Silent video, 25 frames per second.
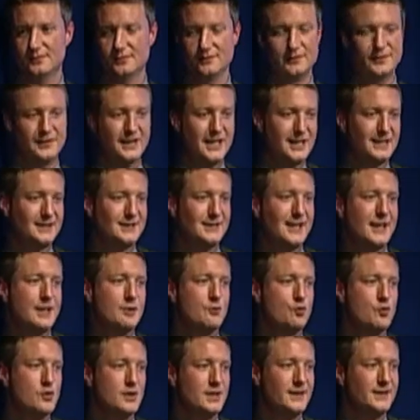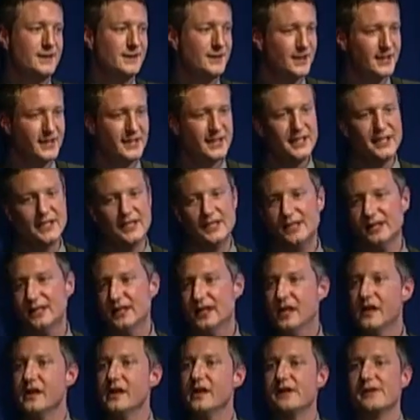that they would
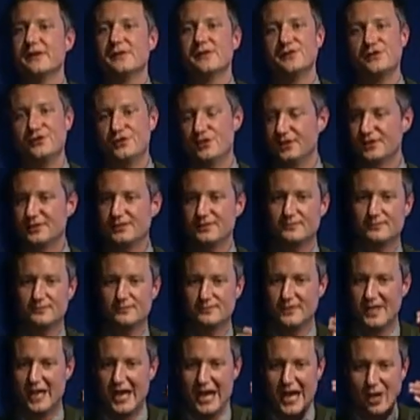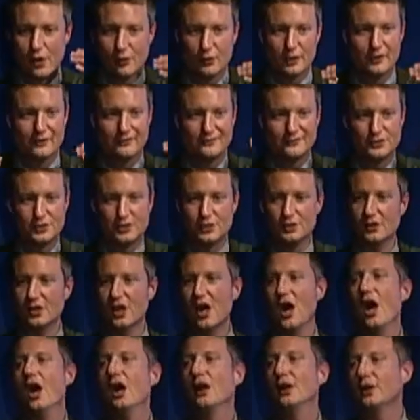then, just out of sheer
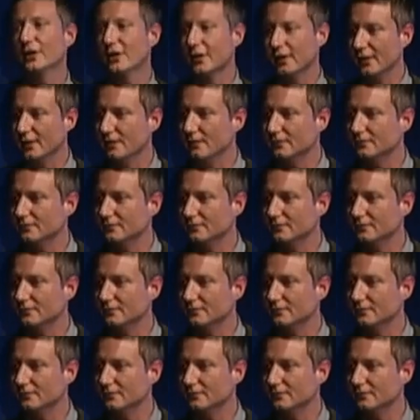hunger,